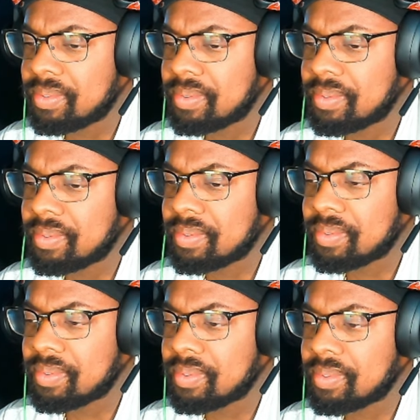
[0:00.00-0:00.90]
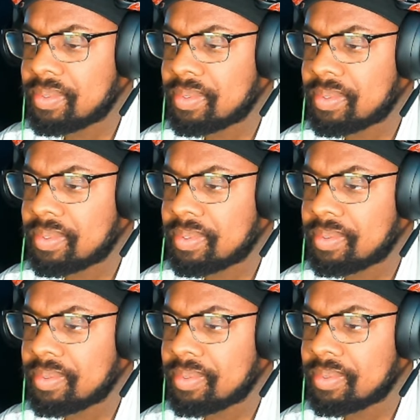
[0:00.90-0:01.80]

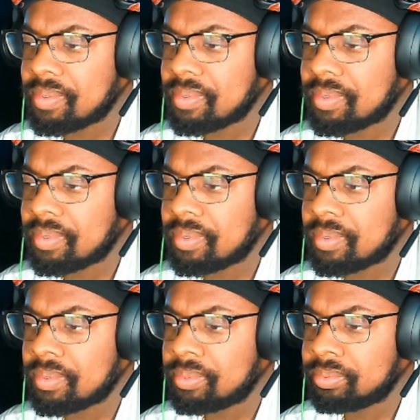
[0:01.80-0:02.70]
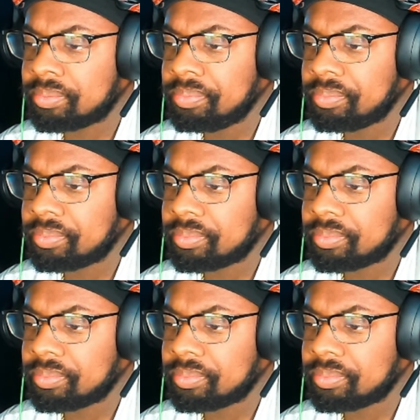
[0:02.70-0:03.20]
No one is speaking in this clip.